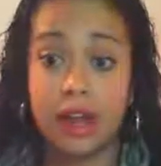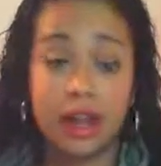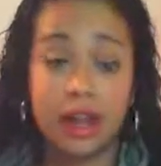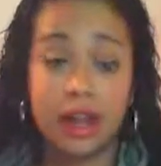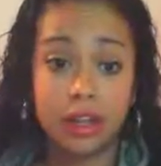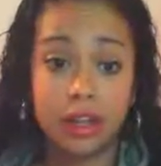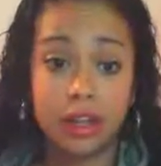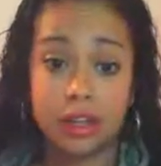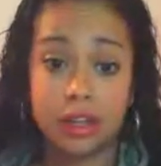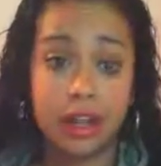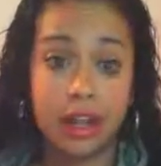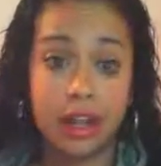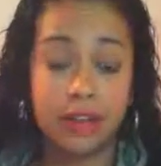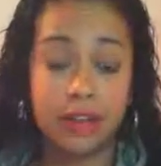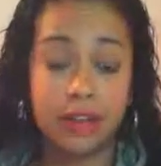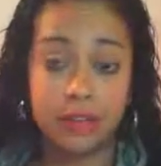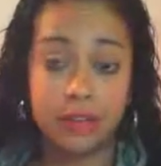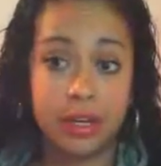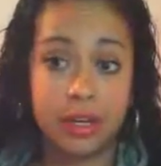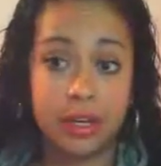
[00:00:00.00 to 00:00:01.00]

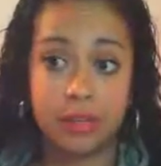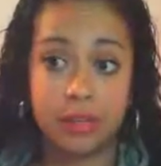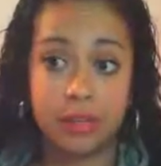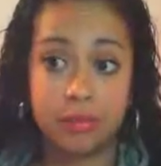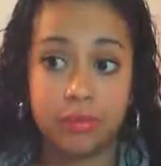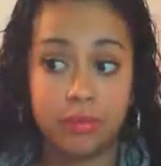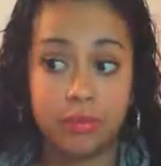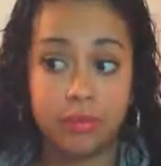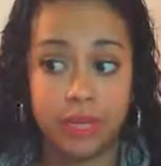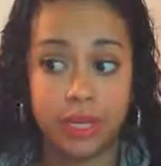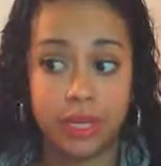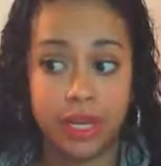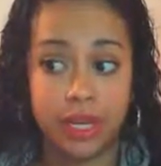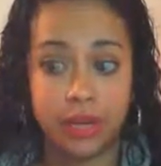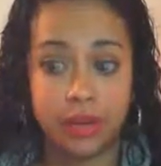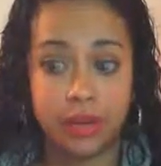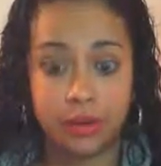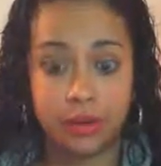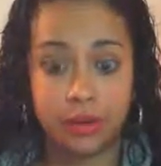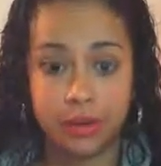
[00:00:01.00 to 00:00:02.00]
I've been
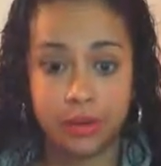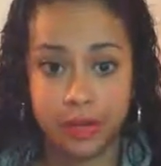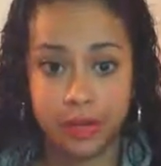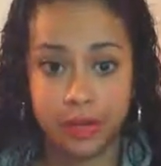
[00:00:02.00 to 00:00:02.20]
pretty